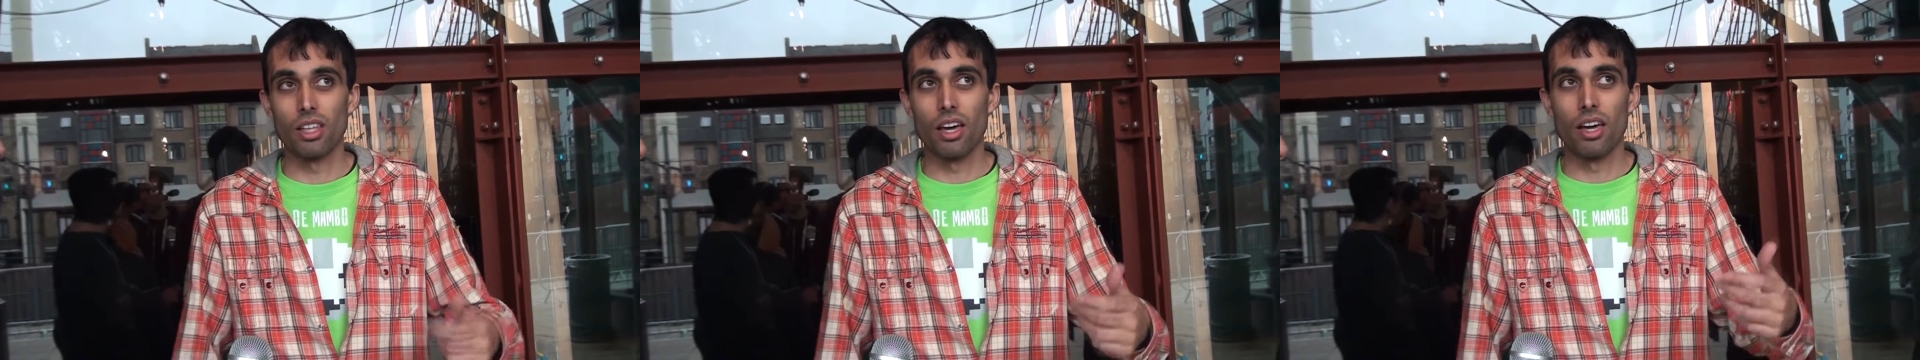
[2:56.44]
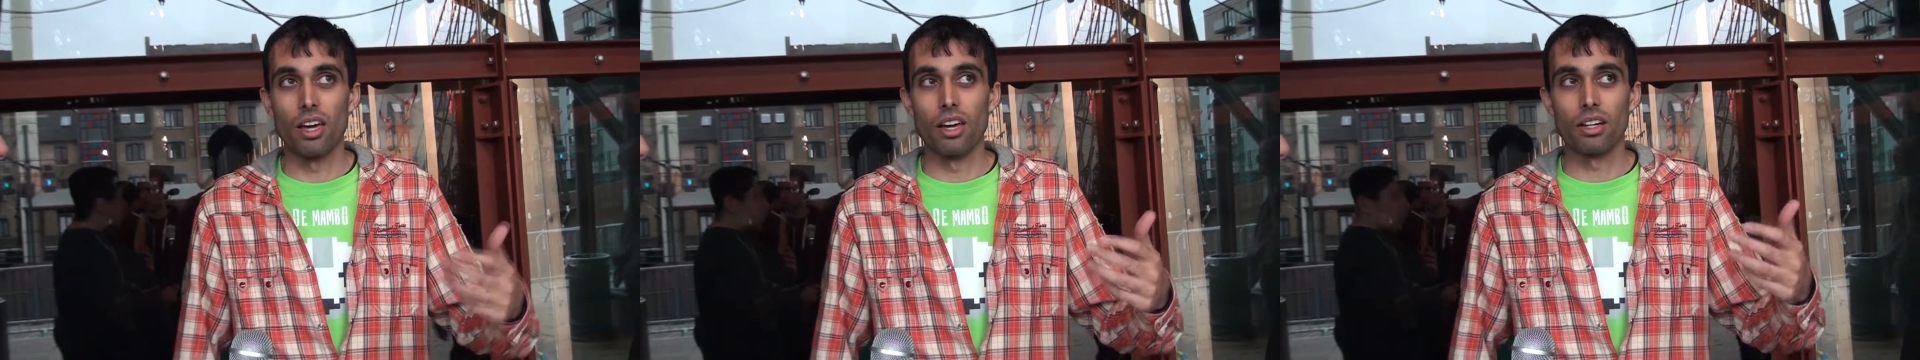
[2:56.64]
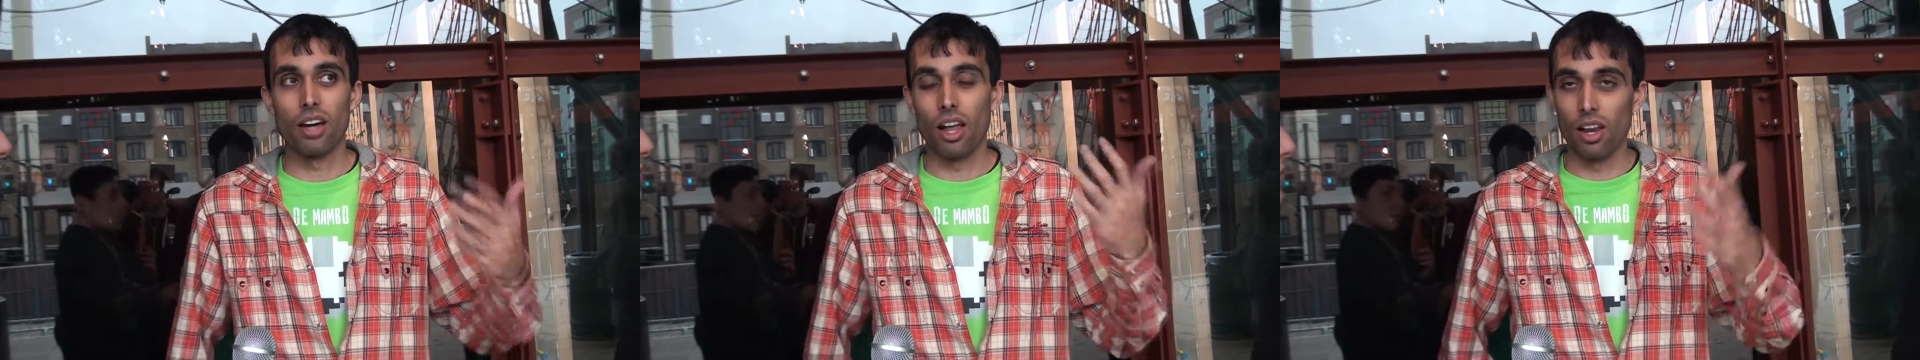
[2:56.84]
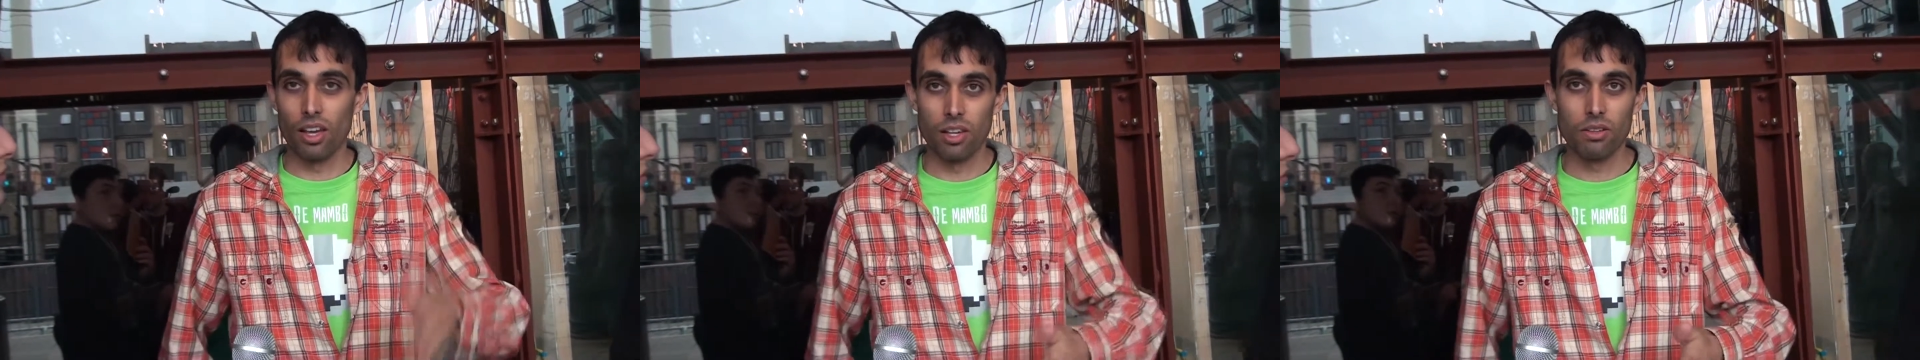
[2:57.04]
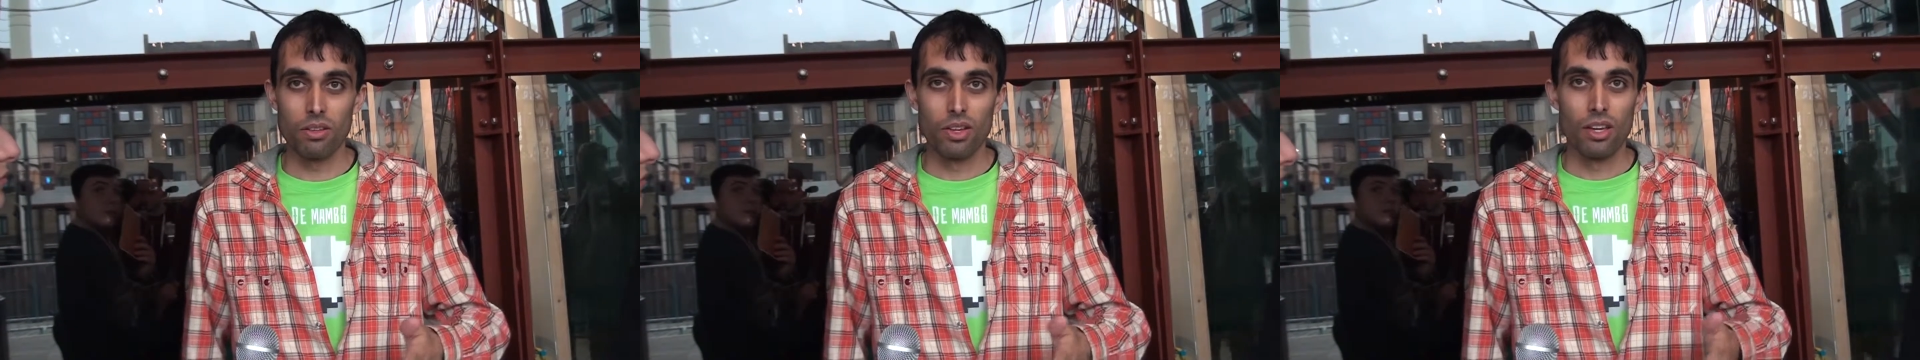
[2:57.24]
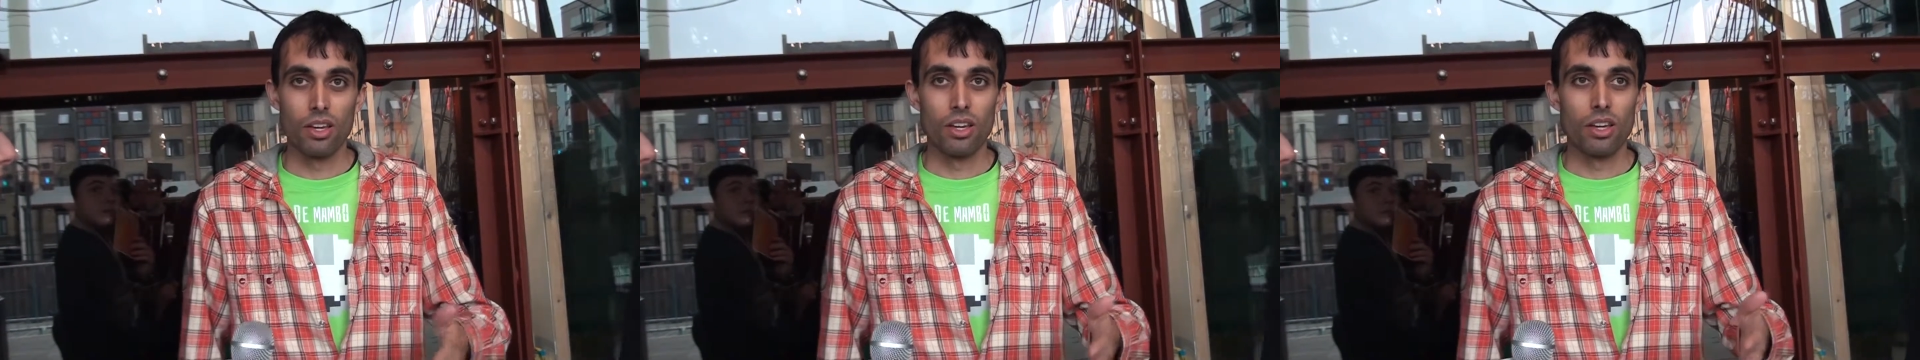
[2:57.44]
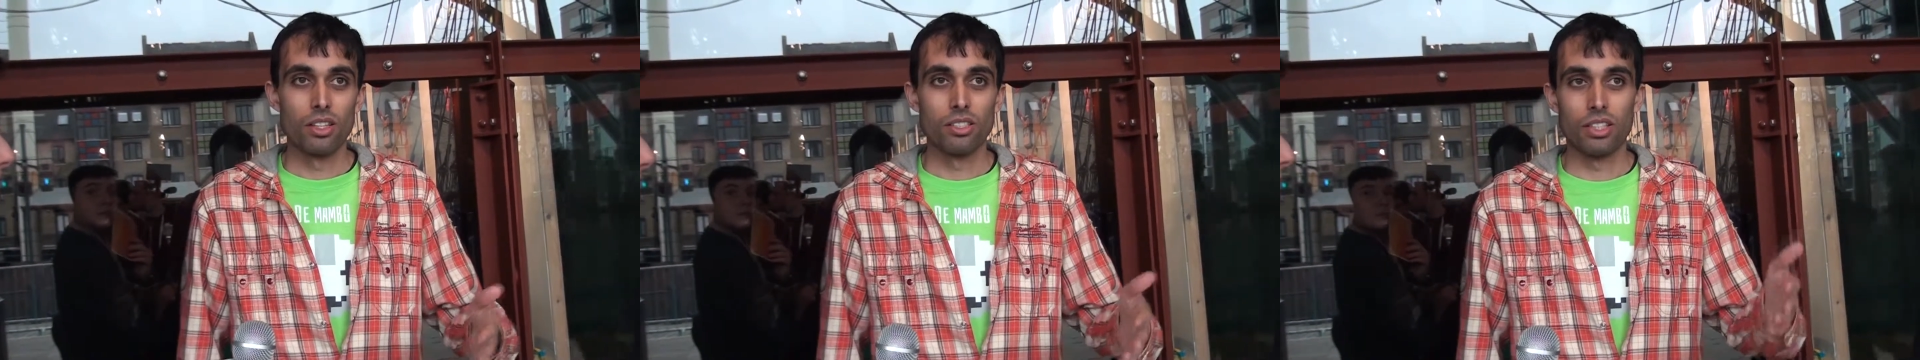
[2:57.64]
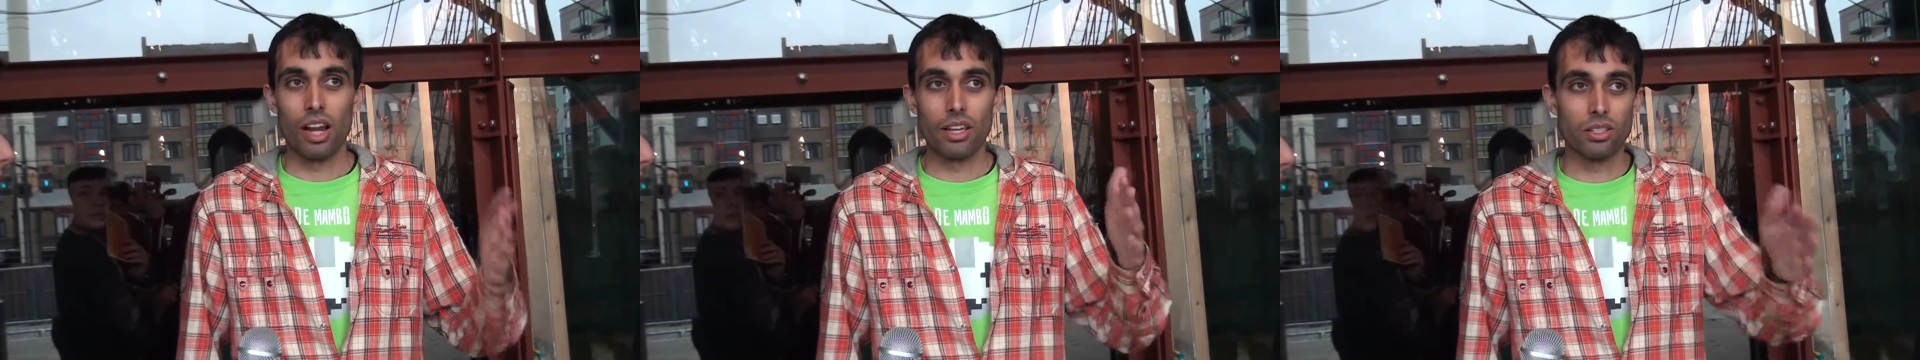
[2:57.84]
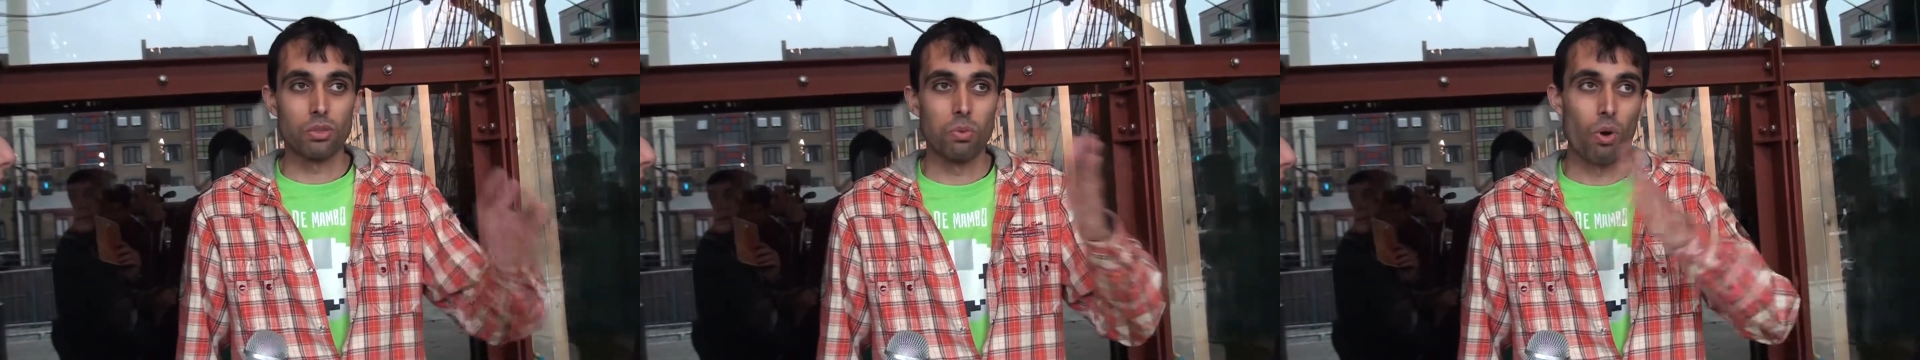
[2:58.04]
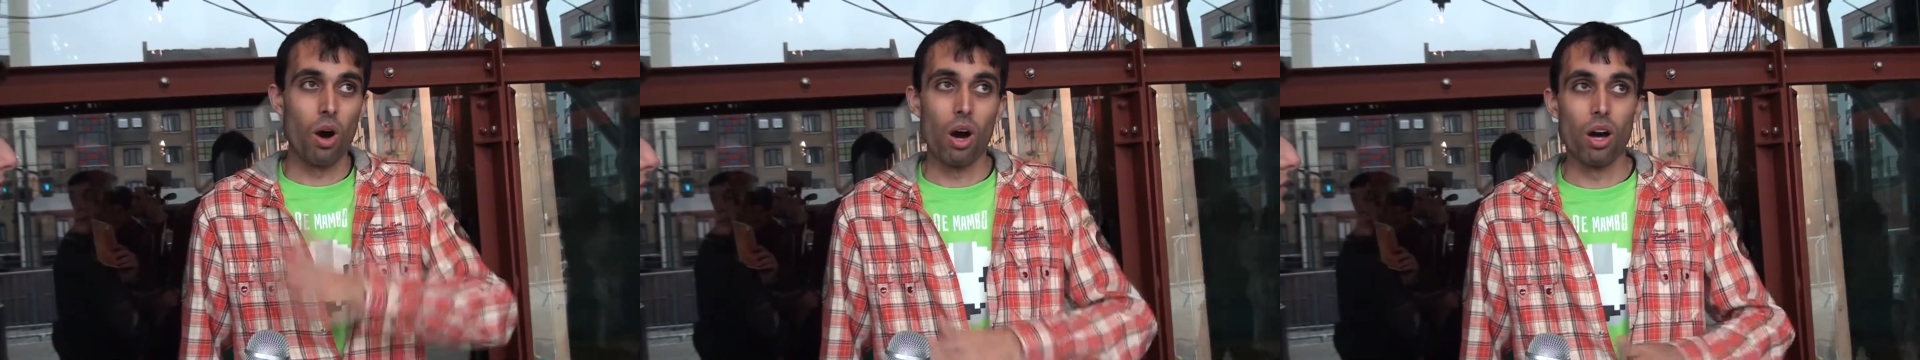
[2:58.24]
their color, selects
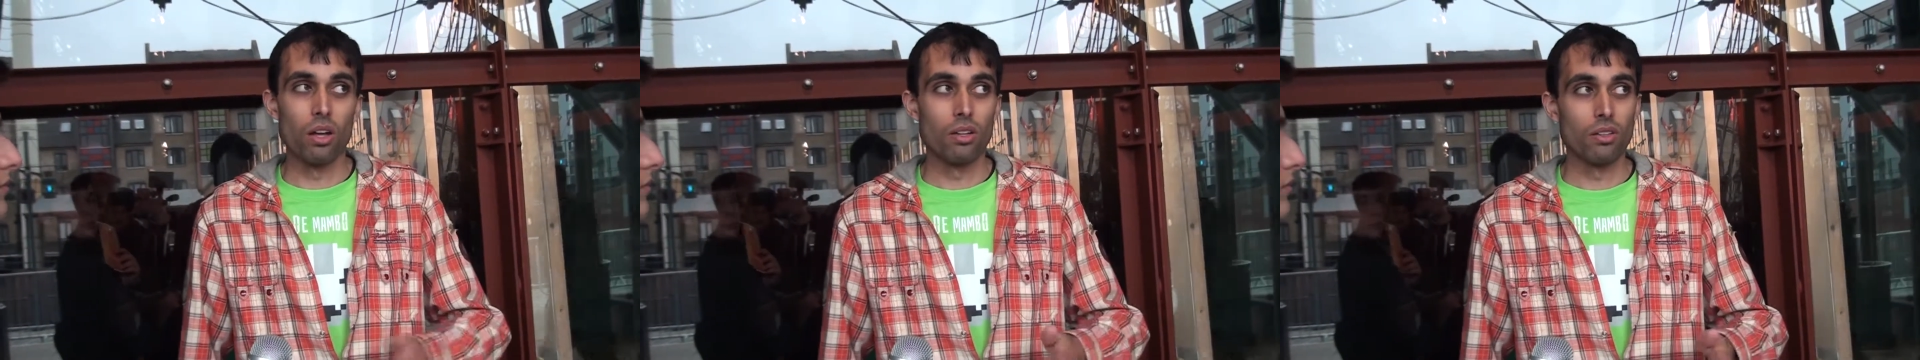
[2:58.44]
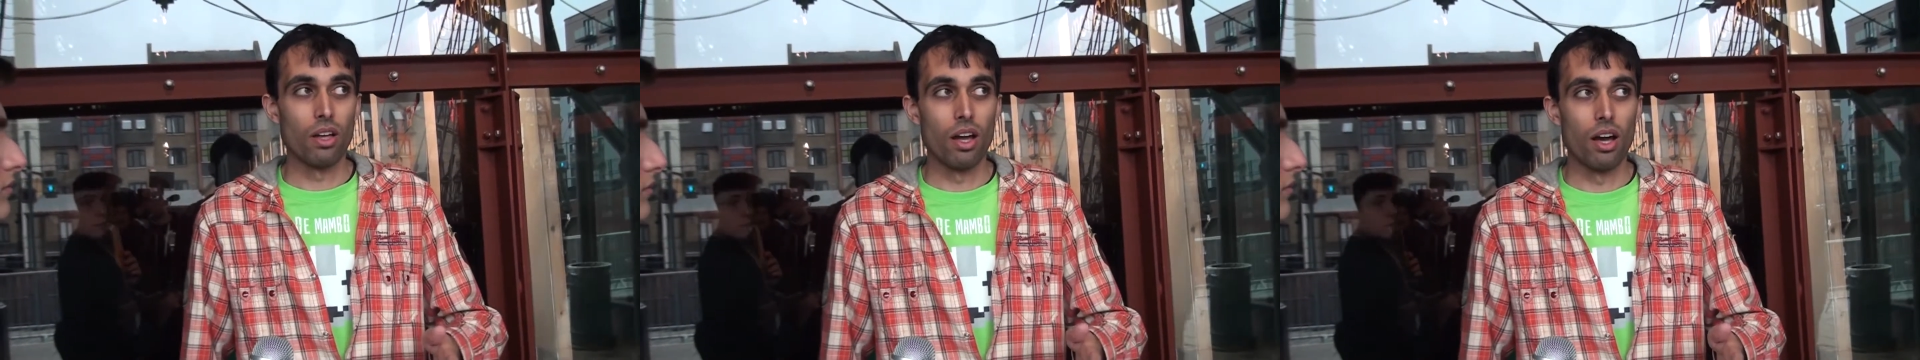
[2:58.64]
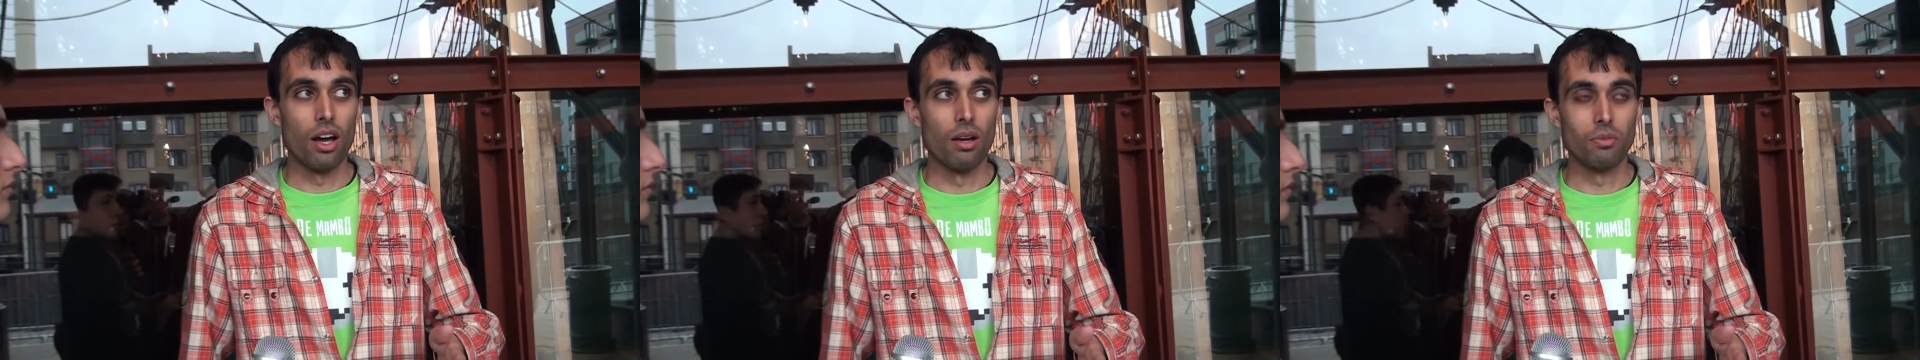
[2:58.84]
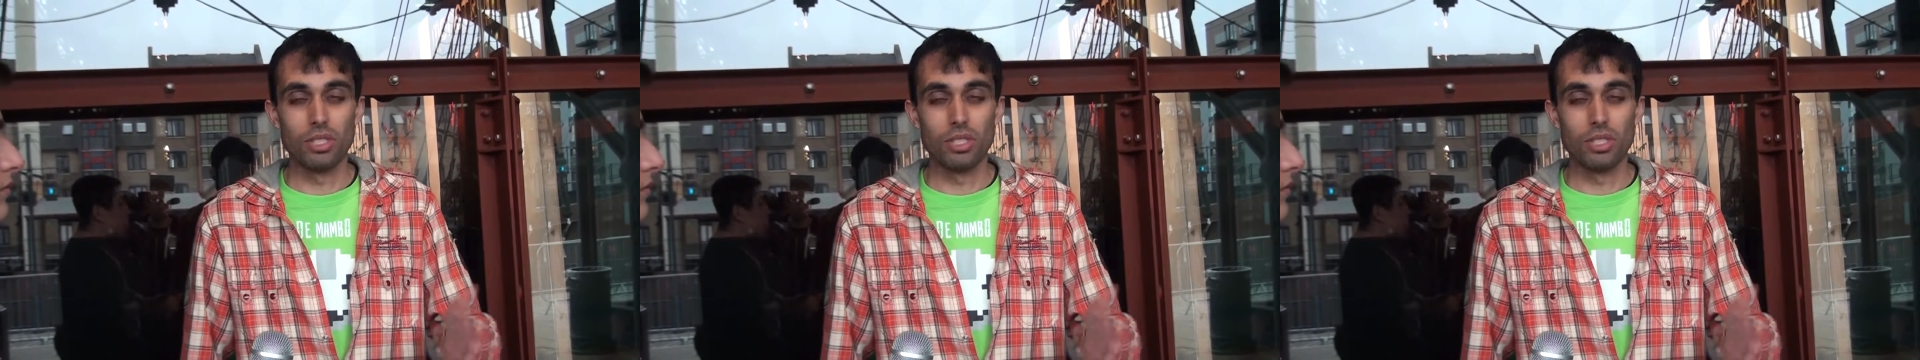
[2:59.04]
what um,